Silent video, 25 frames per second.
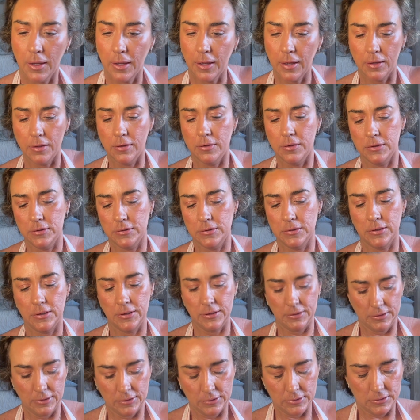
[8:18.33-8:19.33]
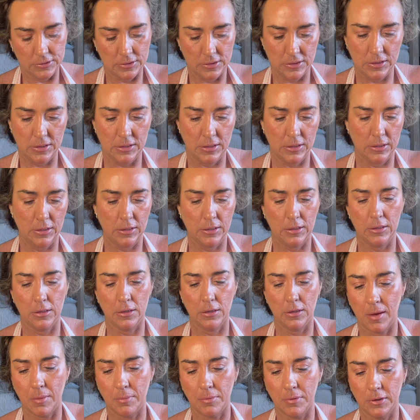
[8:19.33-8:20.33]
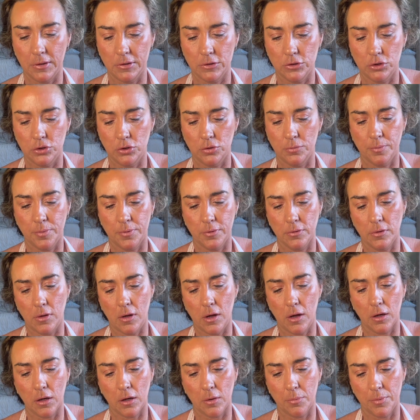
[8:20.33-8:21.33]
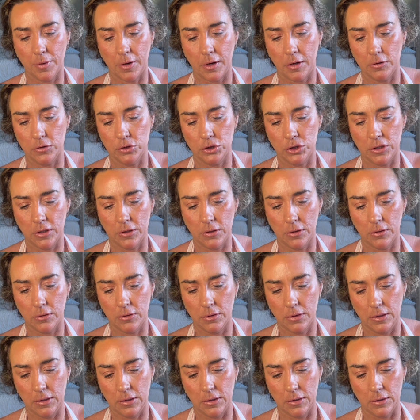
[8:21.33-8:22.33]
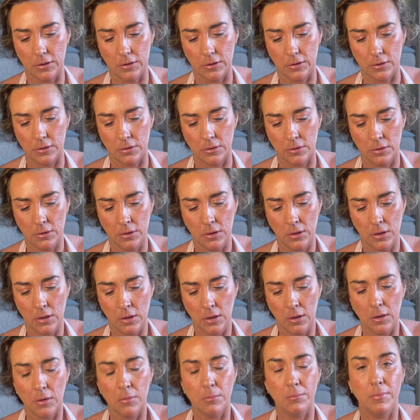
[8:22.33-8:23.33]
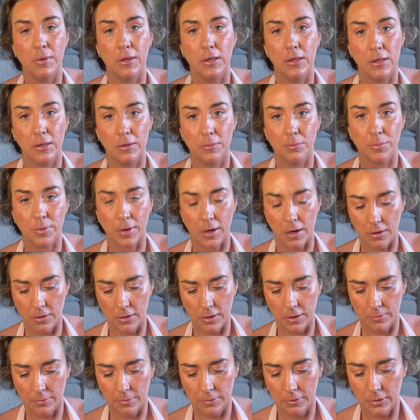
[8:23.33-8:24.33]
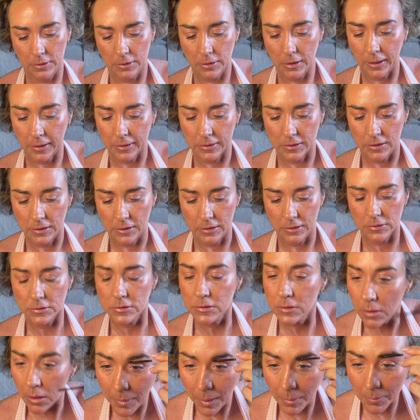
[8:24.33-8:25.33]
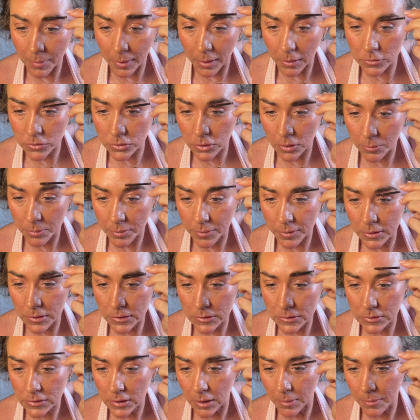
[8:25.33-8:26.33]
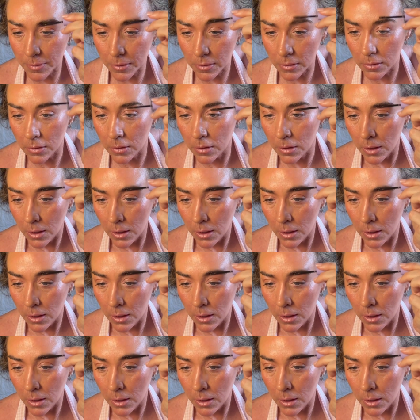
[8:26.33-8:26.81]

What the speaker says: And this is the Maybelline Super Lock Brow Gel in medium brown. I really like this. My brows are pretty stubborn.